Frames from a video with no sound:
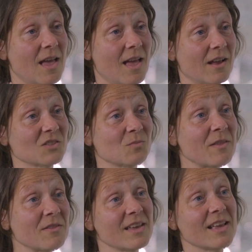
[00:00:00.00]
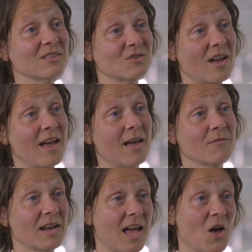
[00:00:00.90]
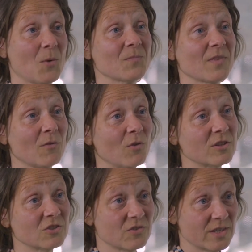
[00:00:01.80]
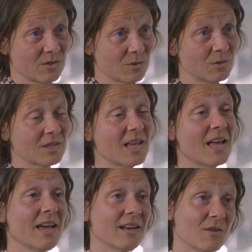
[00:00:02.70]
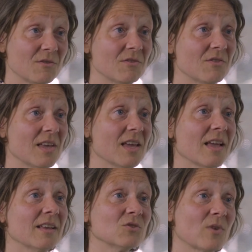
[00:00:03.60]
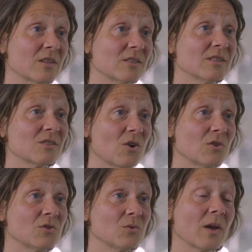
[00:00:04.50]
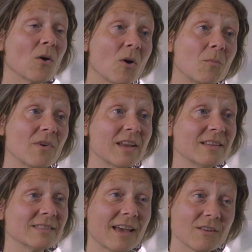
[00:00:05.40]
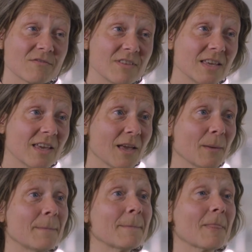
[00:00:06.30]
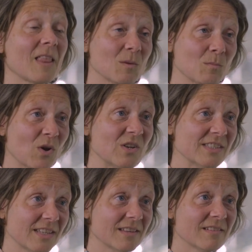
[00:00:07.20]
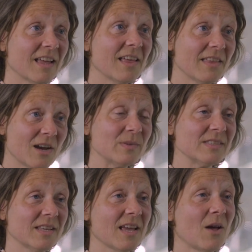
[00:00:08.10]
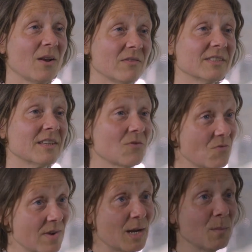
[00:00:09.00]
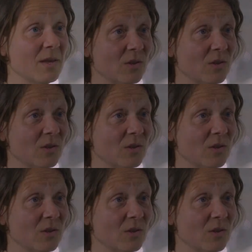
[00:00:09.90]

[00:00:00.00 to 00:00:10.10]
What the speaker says: Because one thing is to have now a voluntary tool, another thing is to actually start to incorporate this kind of thinking in policy, and there we see how Levels can really be